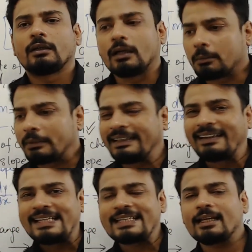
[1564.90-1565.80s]

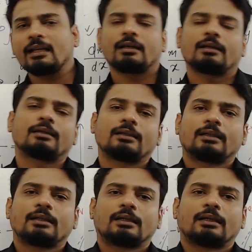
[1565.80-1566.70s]
increasing.
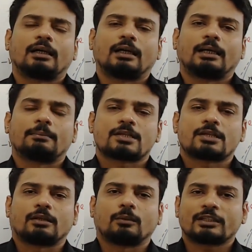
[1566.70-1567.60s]

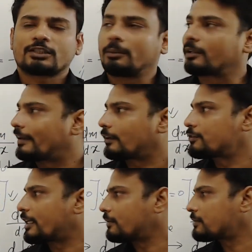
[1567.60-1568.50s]
So what's going to be the rate of
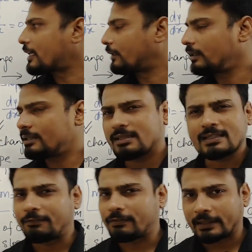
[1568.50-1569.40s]
change of shadow and
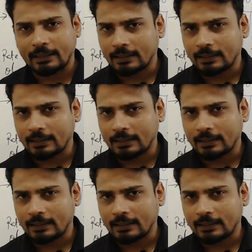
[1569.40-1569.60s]
stuff like that,